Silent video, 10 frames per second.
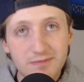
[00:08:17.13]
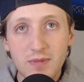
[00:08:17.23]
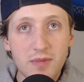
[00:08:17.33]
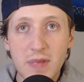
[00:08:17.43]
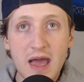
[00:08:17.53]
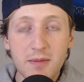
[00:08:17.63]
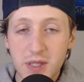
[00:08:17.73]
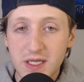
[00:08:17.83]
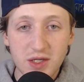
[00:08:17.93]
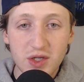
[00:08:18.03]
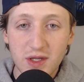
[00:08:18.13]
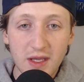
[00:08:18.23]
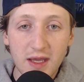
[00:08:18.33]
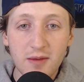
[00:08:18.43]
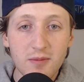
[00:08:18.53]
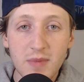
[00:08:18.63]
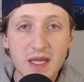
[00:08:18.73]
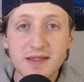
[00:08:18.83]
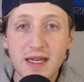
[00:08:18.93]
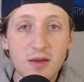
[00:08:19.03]
that potentially means
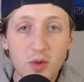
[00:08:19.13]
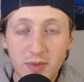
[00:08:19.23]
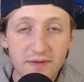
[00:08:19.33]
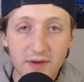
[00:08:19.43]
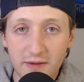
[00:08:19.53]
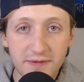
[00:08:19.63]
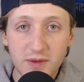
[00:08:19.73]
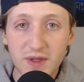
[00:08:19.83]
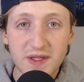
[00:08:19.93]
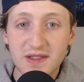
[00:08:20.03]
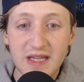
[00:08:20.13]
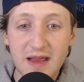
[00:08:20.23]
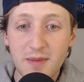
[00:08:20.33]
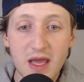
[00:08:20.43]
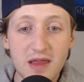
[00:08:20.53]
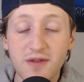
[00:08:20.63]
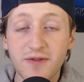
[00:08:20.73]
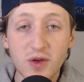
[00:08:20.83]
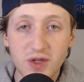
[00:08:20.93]
that he won't be involved with this team in the future,